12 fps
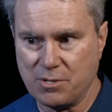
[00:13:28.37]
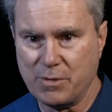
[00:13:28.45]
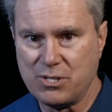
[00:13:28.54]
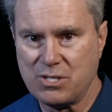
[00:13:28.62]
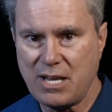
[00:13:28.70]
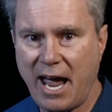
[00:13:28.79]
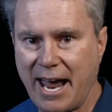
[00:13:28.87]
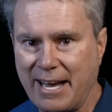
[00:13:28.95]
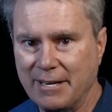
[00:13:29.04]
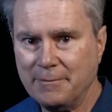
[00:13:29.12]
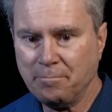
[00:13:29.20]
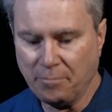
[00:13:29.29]
is a
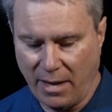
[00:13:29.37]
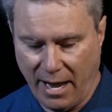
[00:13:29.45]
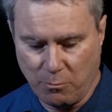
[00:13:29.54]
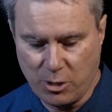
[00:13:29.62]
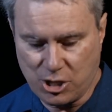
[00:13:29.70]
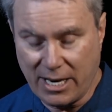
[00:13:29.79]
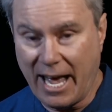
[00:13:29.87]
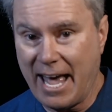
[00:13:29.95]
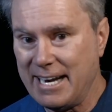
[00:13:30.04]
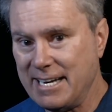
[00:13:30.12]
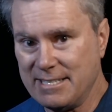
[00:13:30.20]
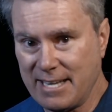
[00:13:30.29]
mistake and we should
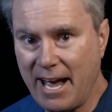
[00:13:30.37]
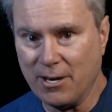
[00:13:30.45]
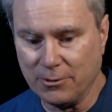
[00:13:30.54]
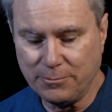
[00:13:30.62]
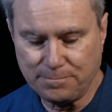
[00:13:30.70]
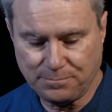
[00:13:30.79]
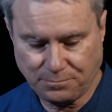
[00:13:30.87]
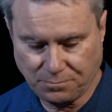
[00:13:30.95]
edit it down,